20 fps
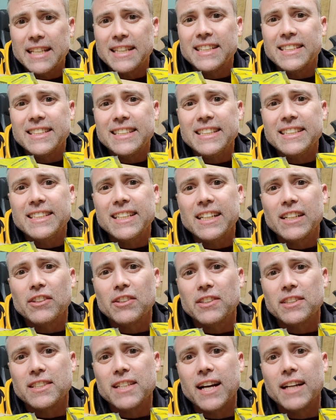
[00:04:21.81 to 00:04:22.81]
and the detail
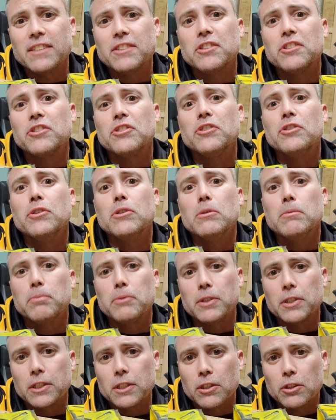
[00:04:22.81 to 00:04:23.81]
is not
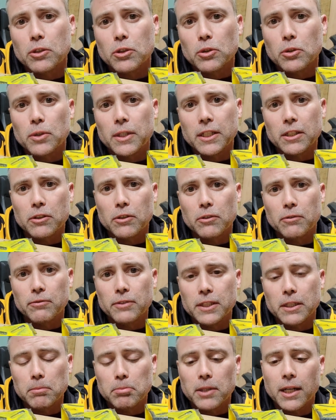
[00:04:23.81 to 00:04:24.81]
super critical
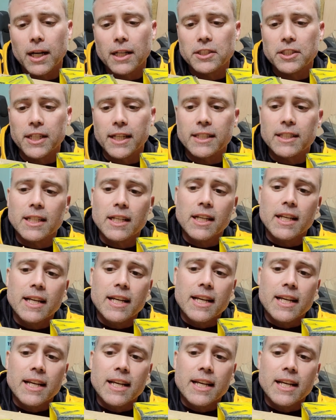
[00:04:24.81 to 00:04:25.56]
for your project.